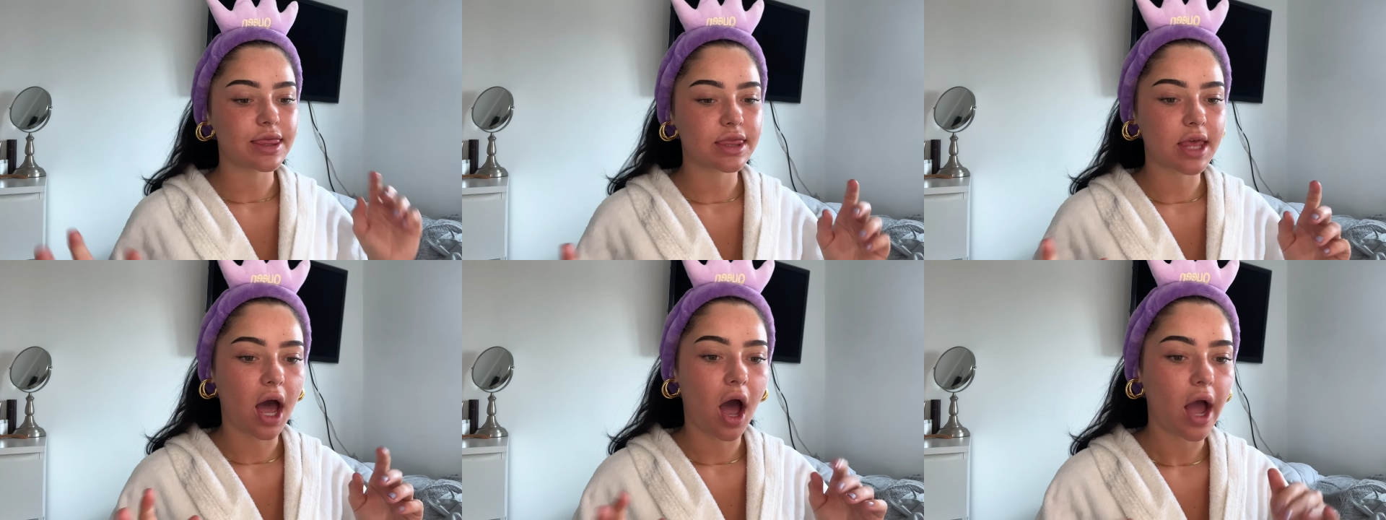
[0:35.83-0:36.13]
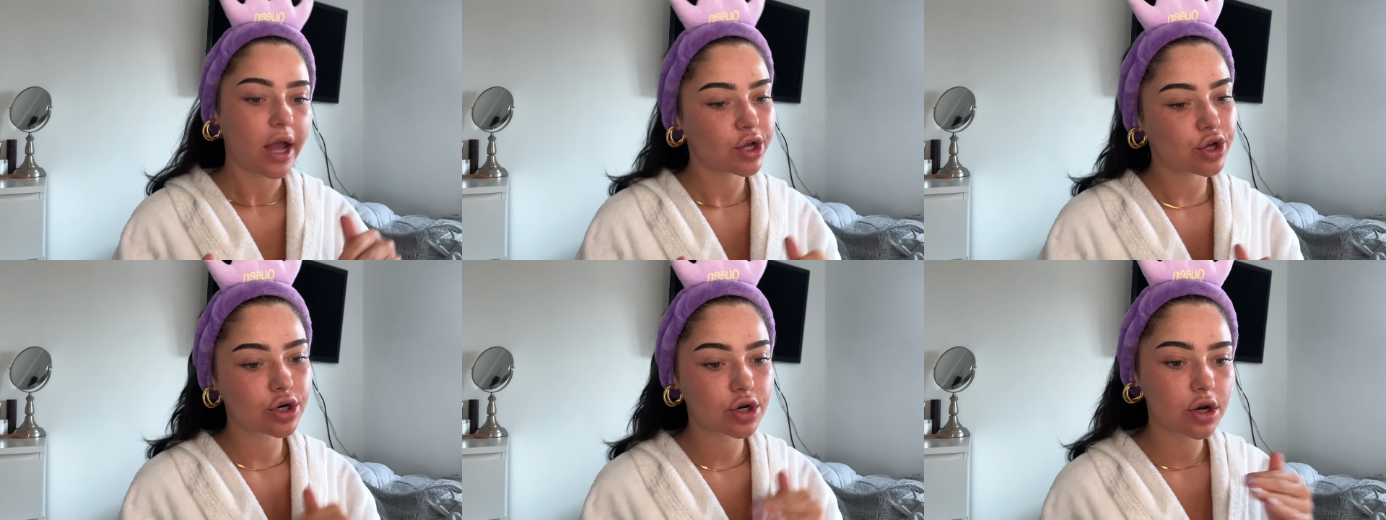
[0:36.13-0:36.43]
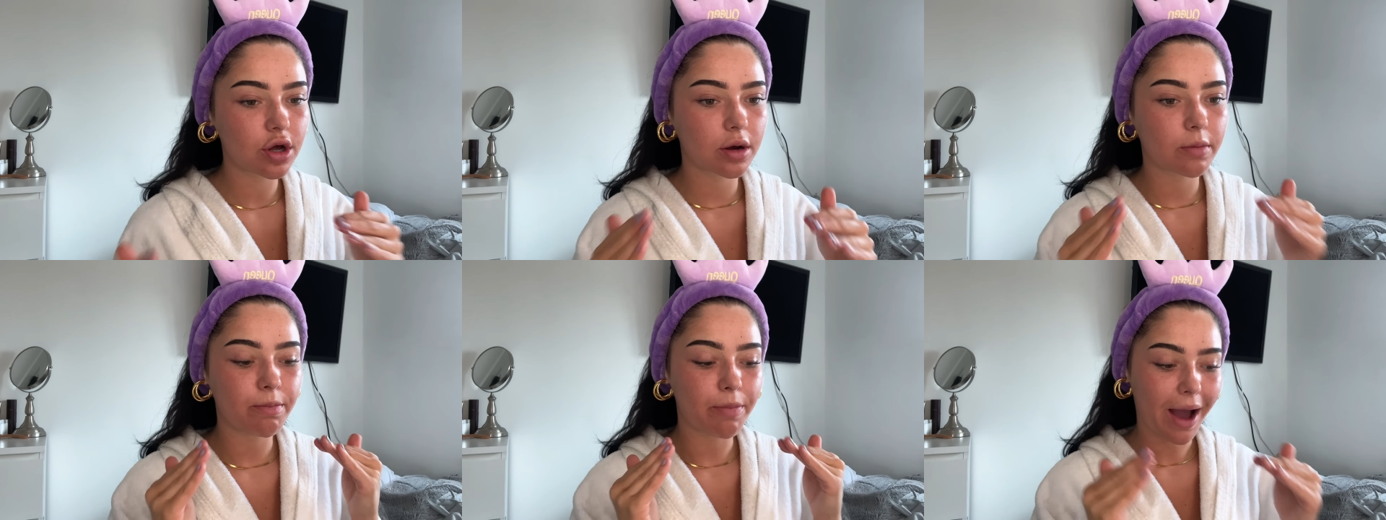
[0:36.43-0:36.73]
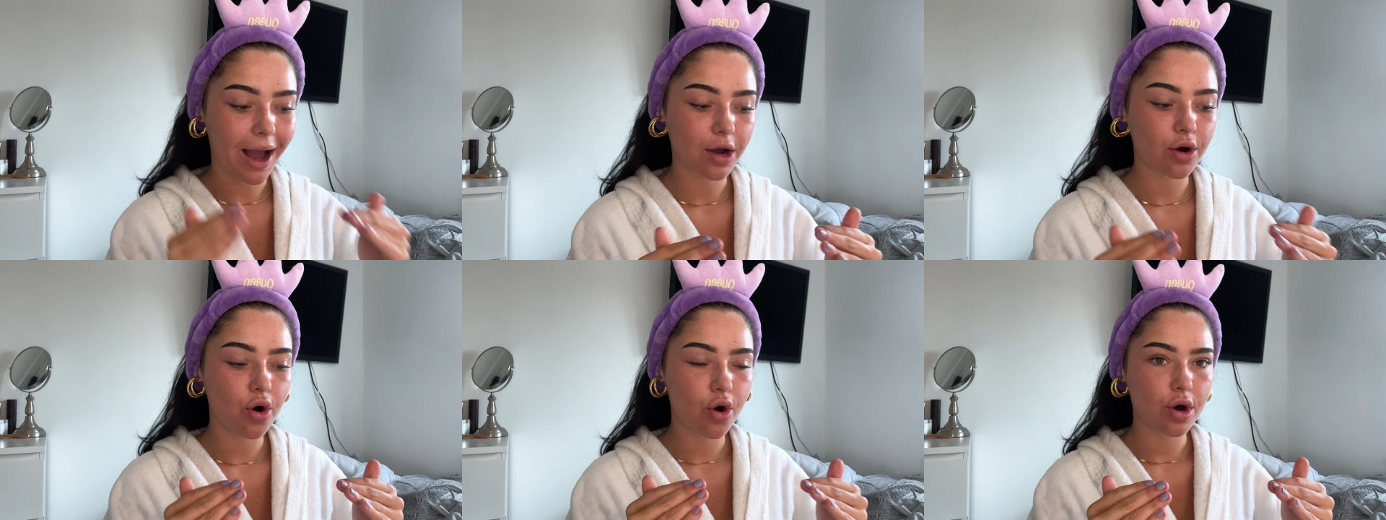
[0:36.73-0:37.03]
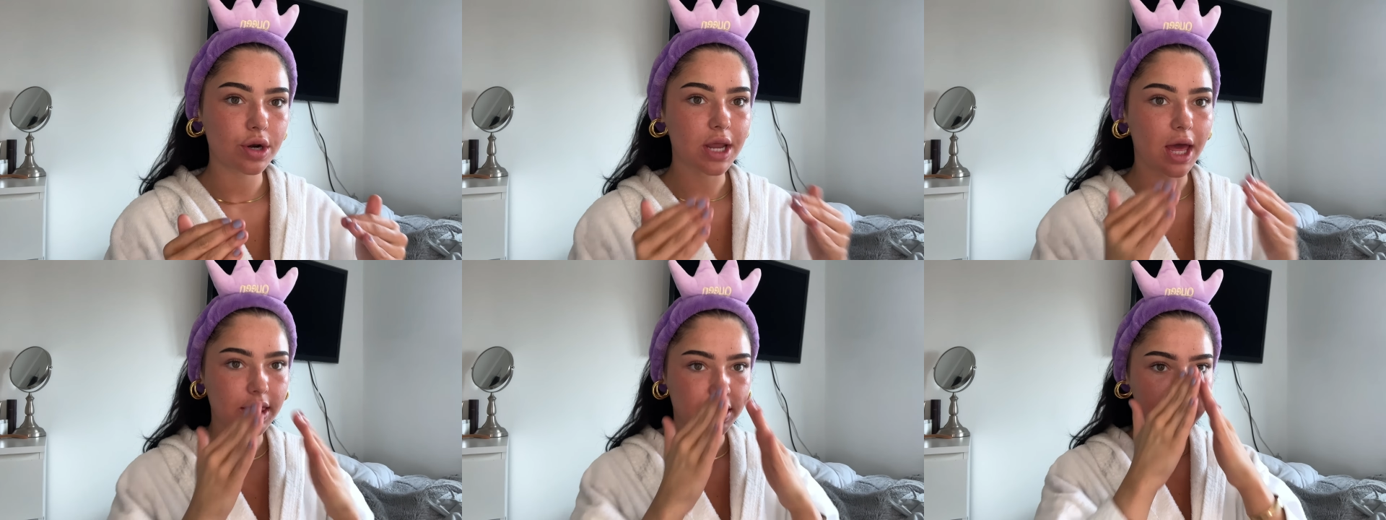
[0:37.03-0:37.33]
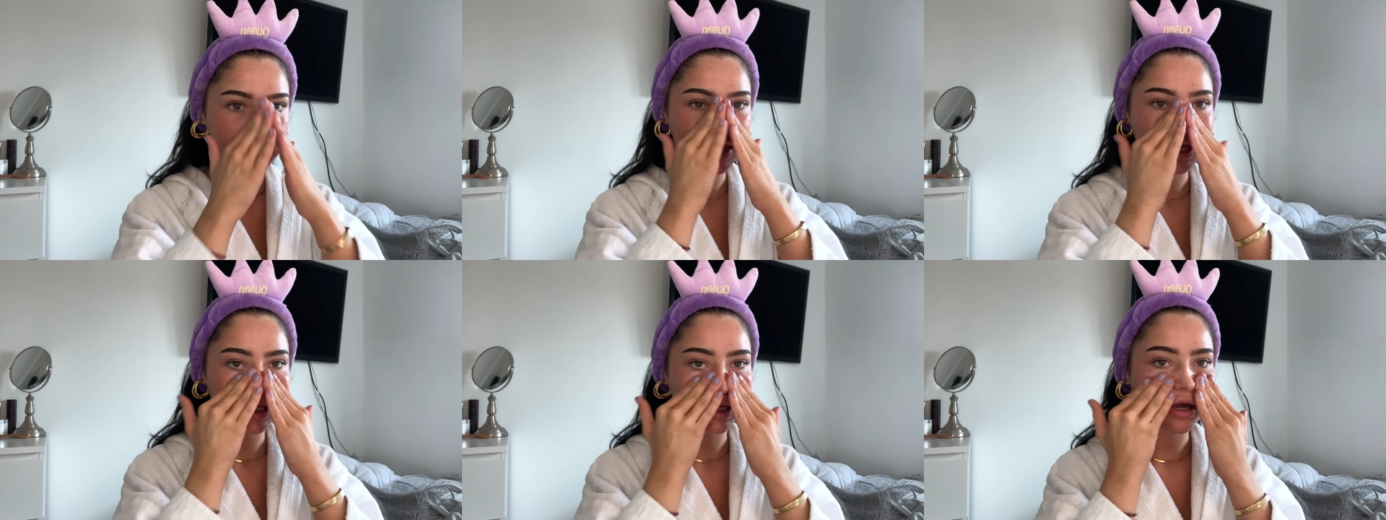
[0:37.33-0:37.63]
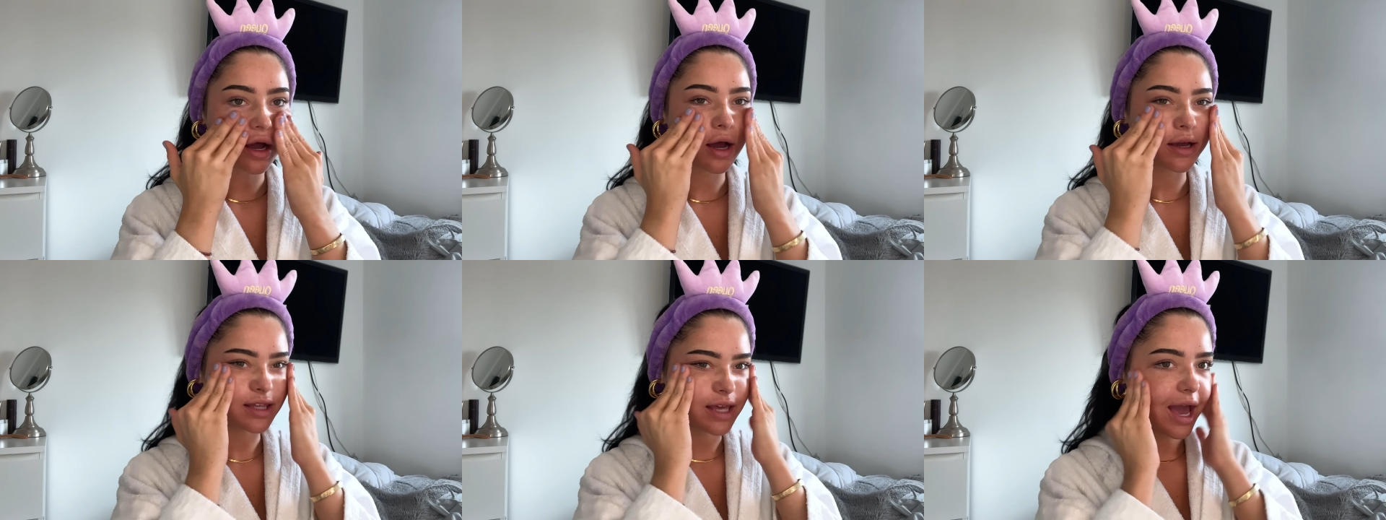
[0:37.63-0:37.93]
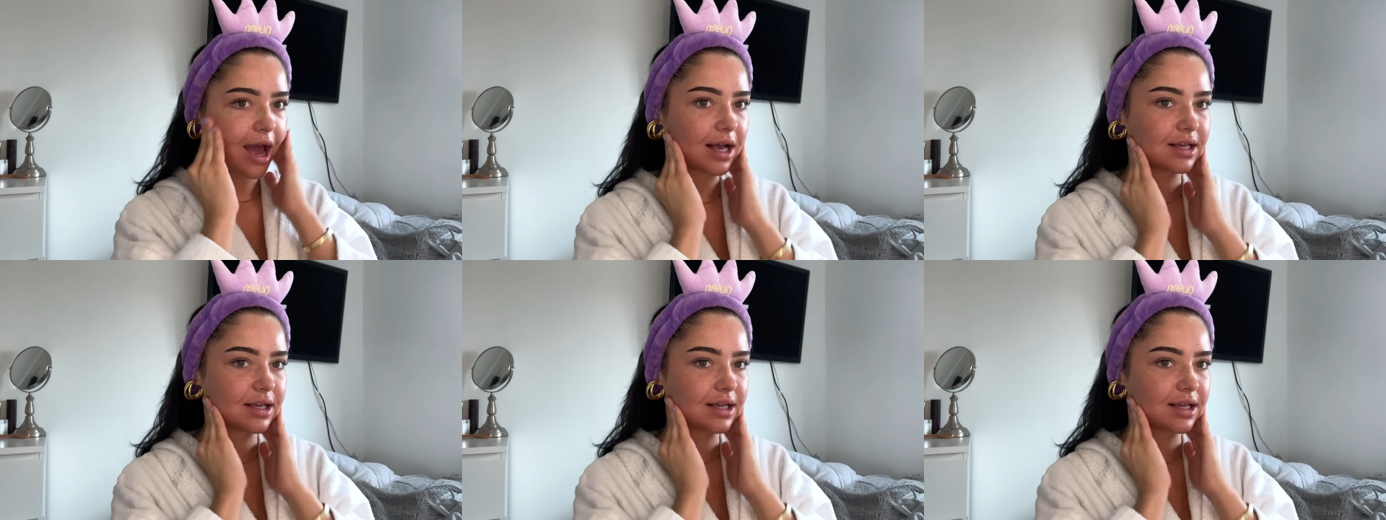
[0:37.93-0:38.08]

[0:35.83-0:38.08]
that I could look back on and think, yeah,